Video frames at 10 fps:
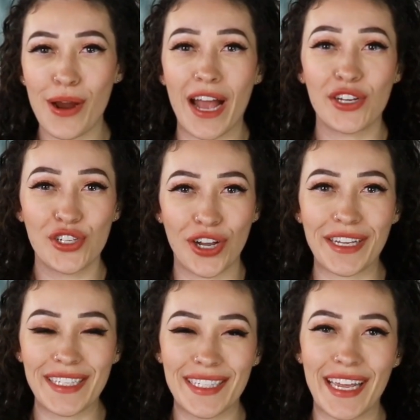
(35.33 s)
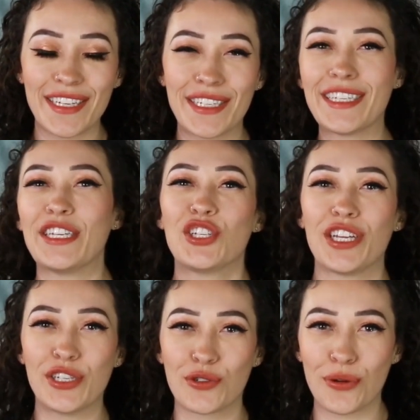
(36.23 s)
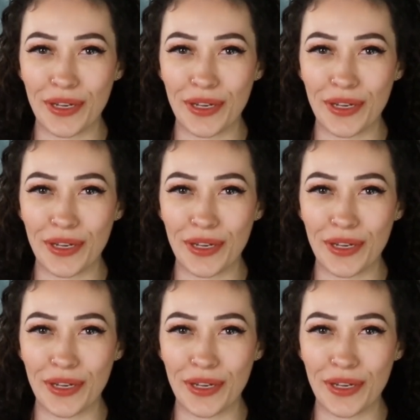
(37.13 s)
at Shawnee State to teach Intro to